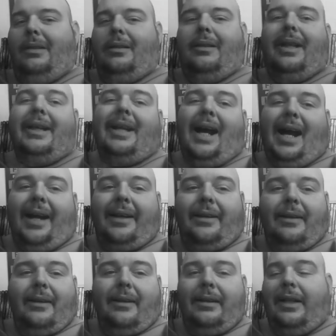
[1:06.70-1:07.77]
they die.
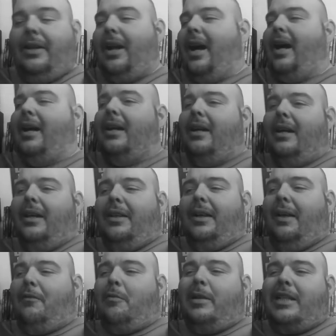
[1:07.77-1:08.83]
They're not,
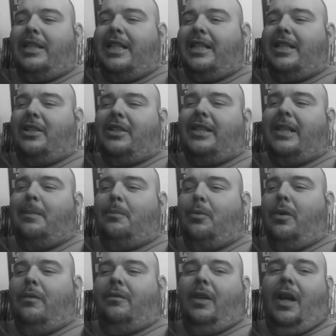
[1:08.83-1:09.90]
everybody says they're a
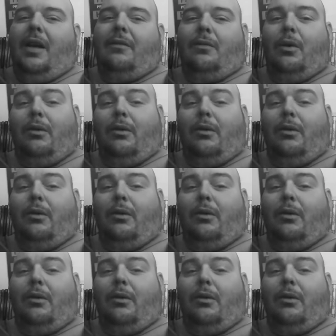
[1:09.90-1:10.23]
symbol of love.